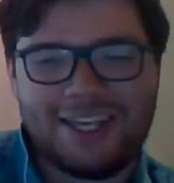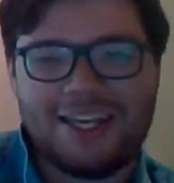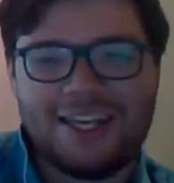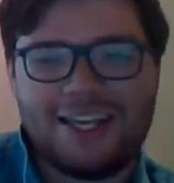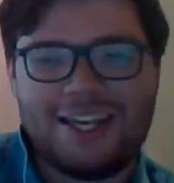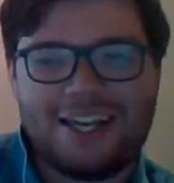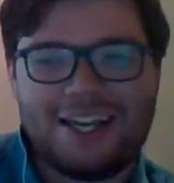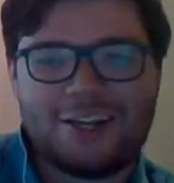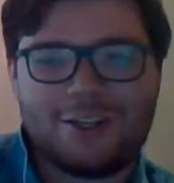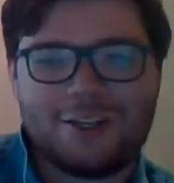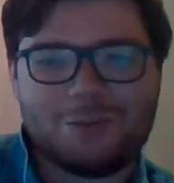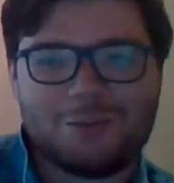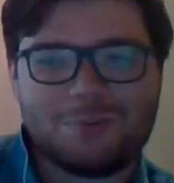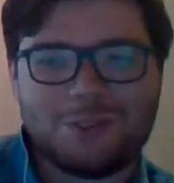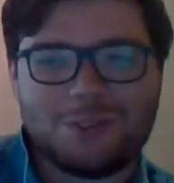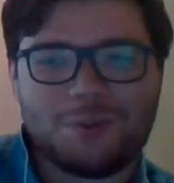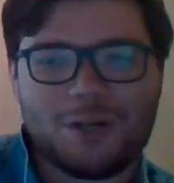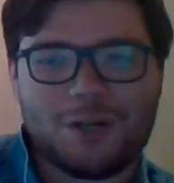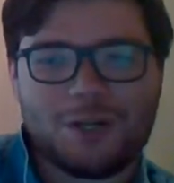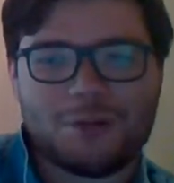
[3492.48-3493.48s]
And I hope
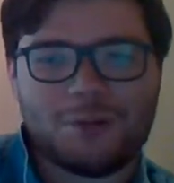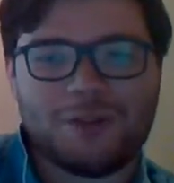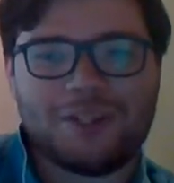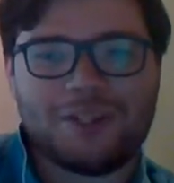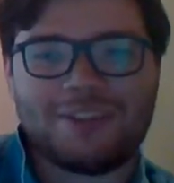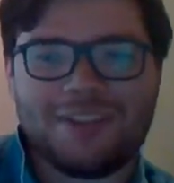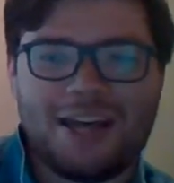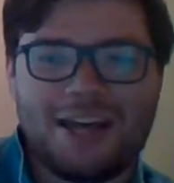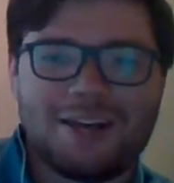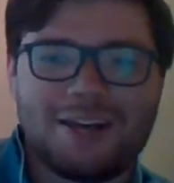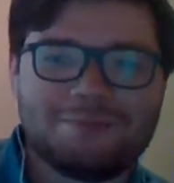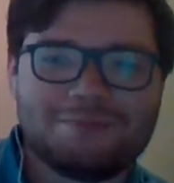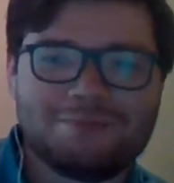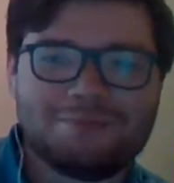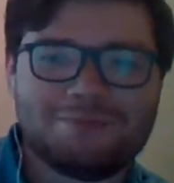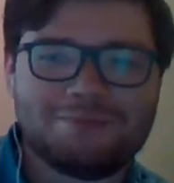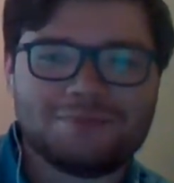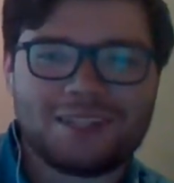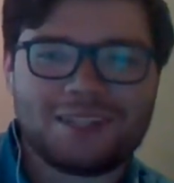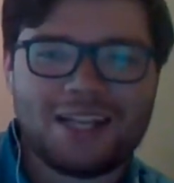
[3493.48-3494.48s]
to work with
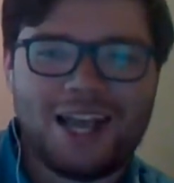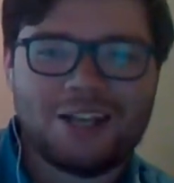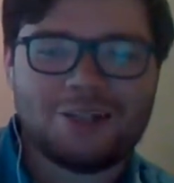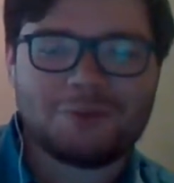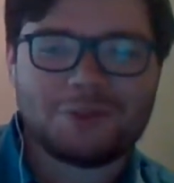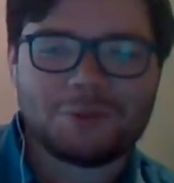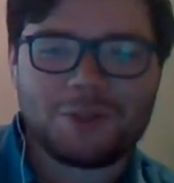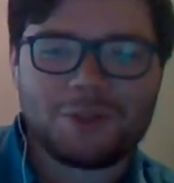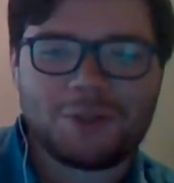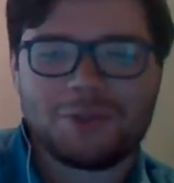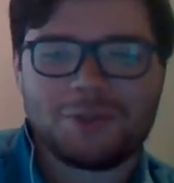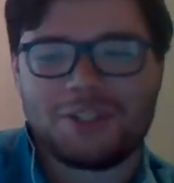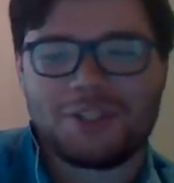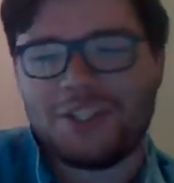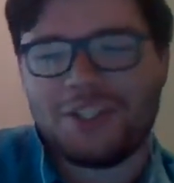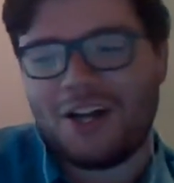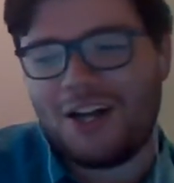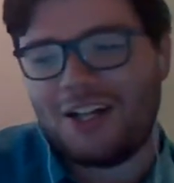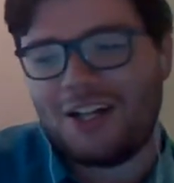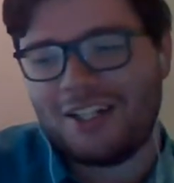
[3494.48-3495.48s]
them. I hope to work with
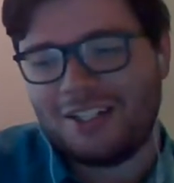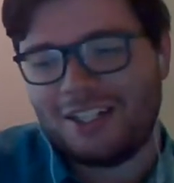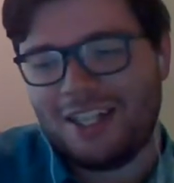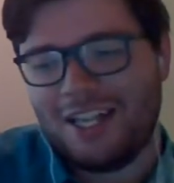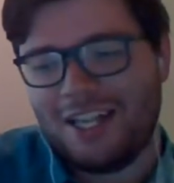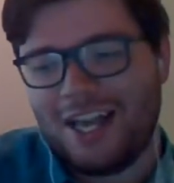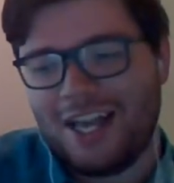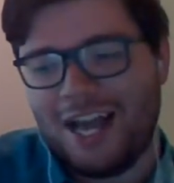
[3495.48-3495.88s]
y'all.